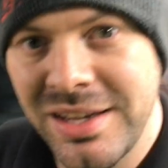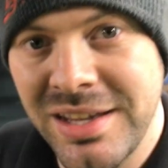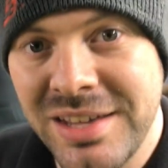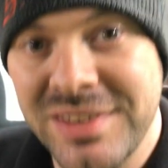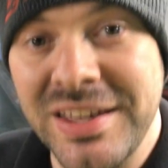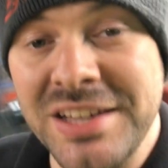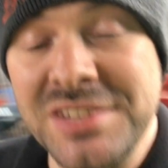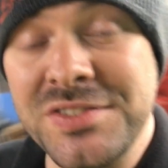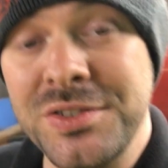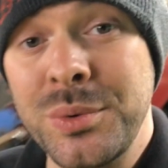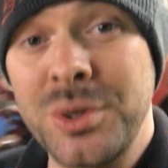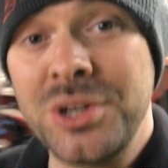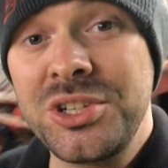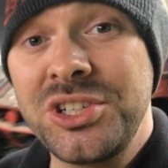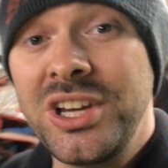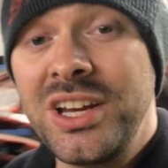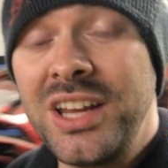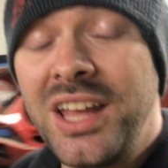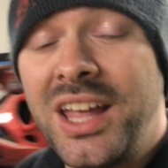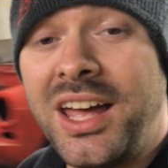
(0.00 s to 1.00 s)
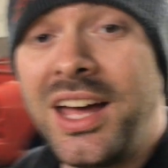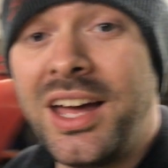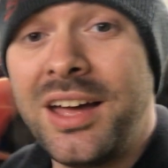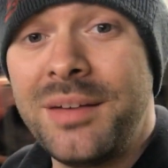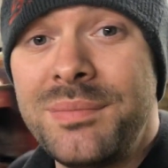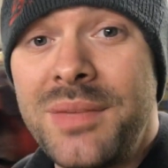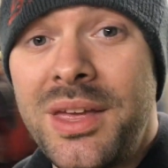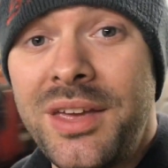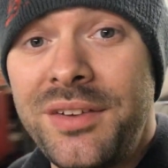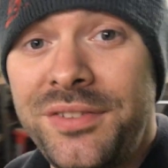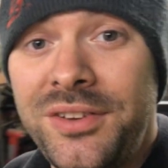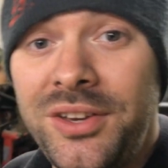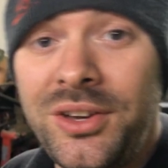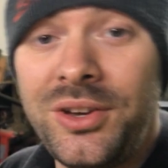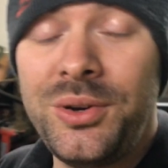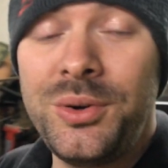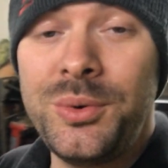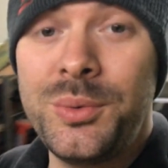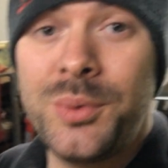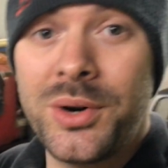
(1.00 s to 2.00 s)
Thanks for watching. If
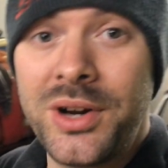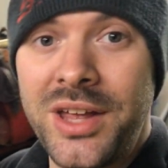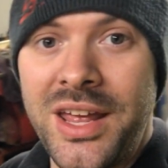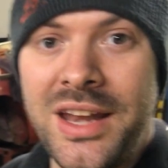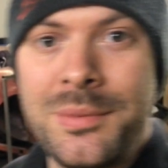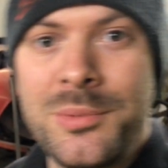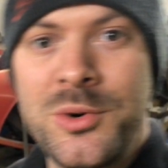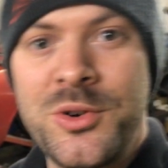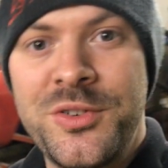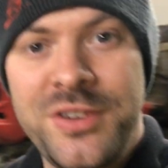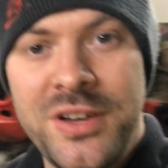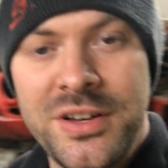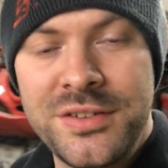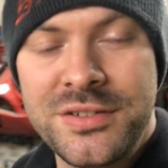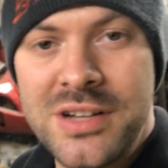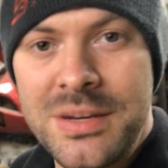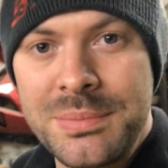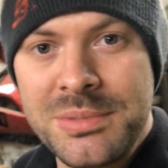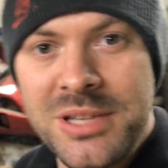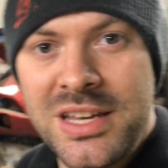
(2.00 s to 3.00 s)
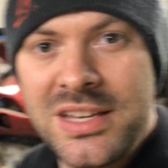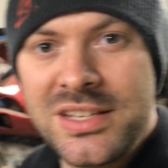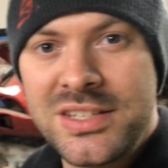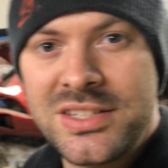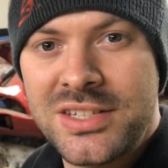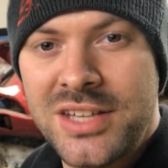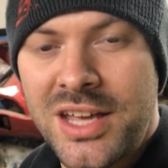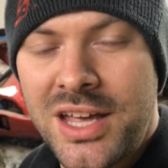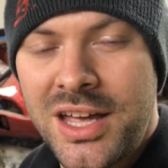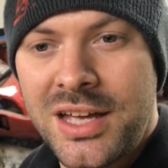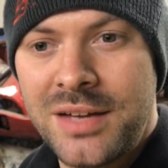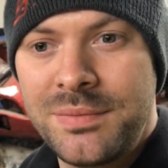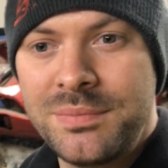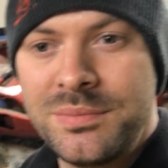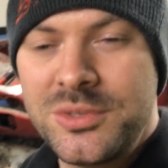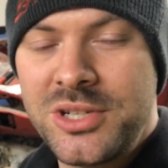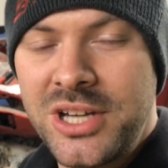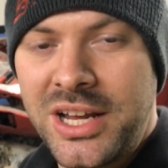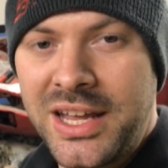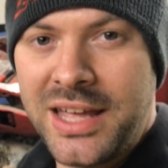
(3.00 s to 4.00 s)
you want any more further updates,
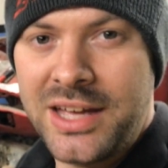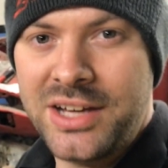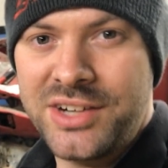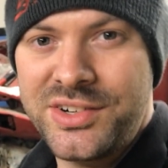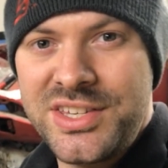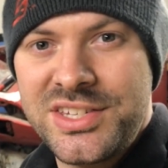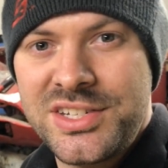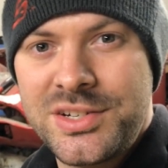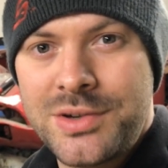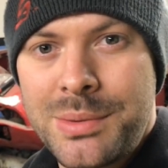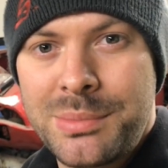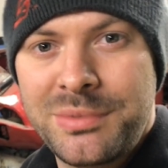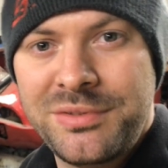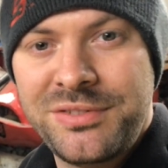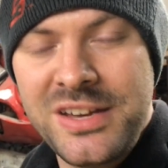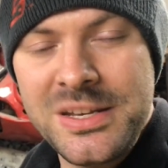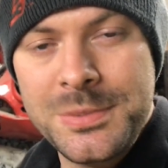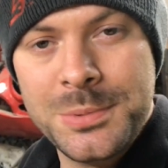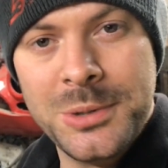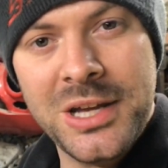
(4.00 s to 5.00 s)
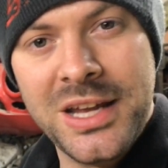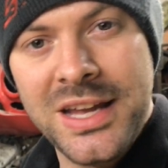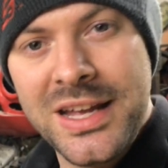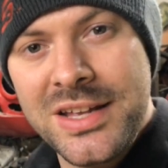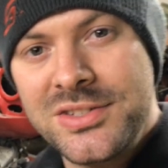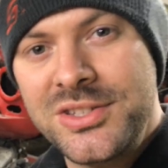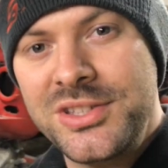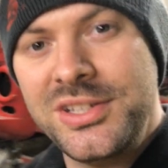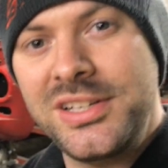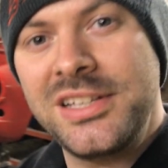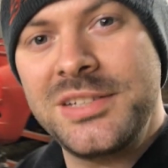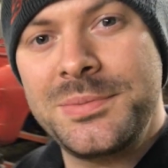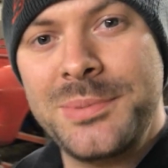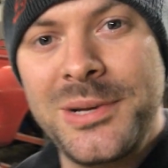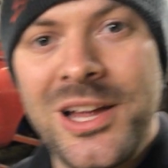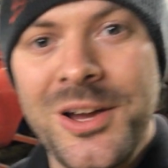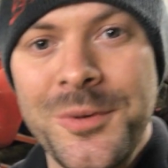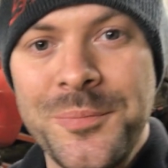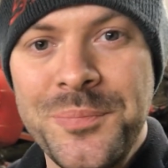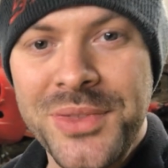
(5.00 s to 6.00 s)
check out our Instagram and Facebook accounts on the links
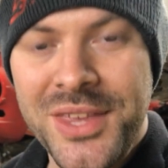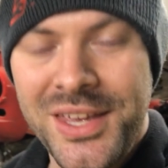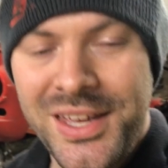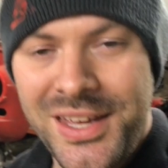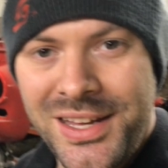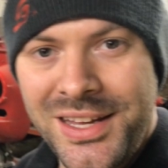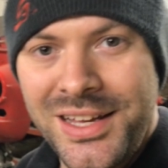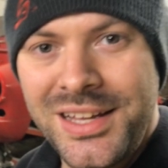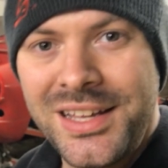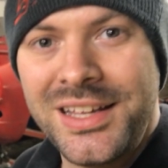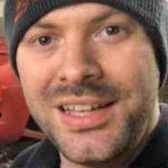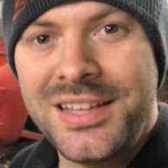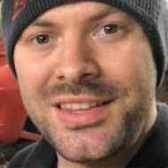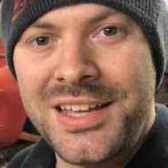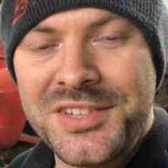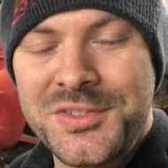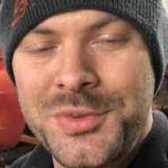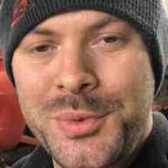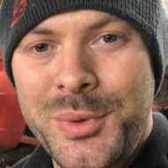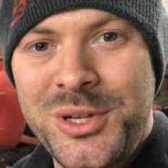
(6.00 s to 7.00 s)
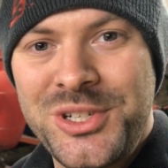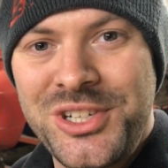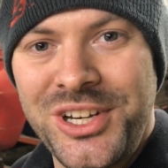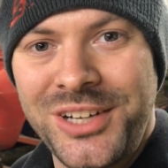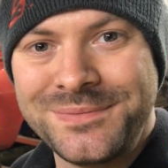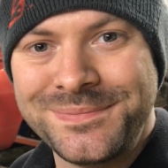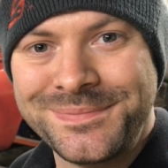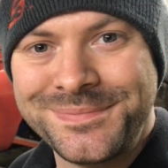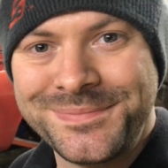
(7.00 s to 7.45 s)
below. Thanks for watching.